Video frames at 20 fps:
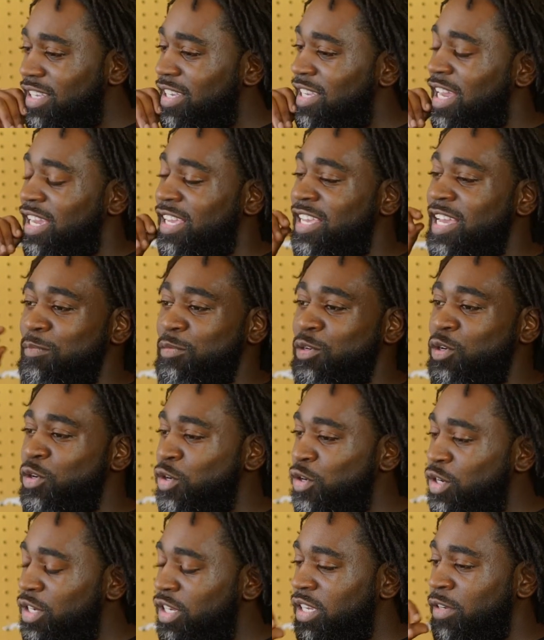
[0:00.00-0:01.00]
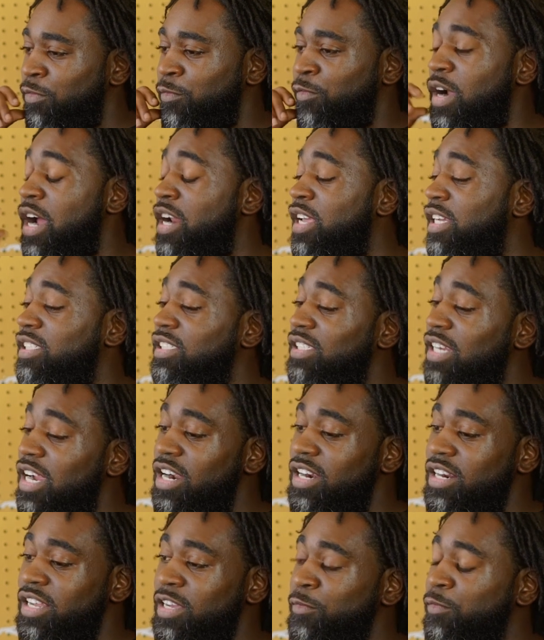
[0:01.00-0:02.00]
and I kept going Friday and
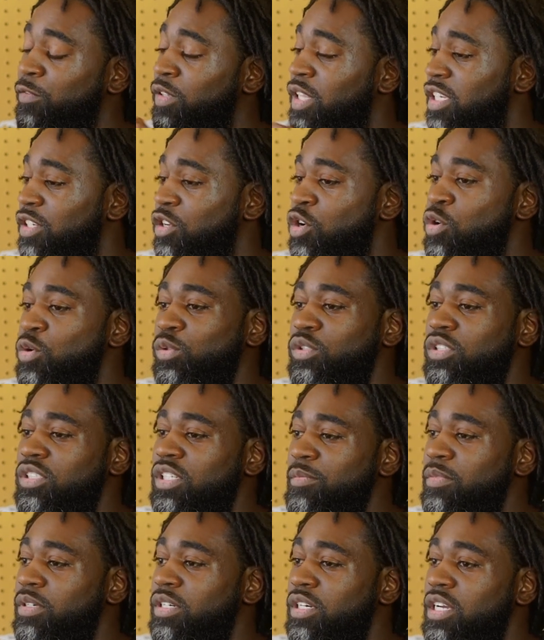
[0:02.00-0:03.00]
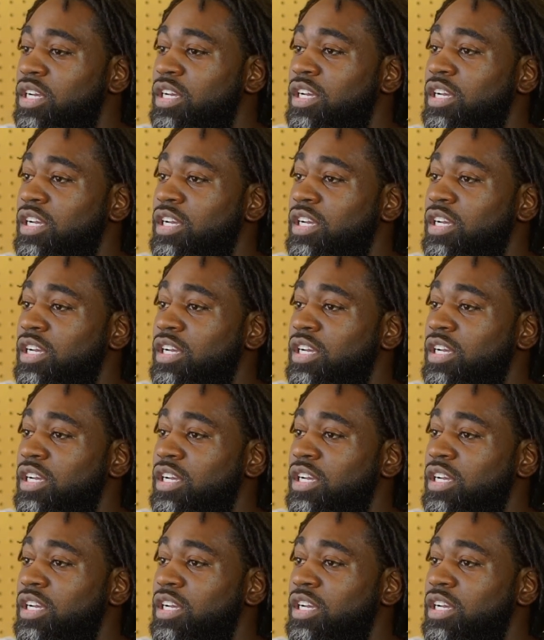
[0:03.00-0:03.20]
Saturday for like the whole summer.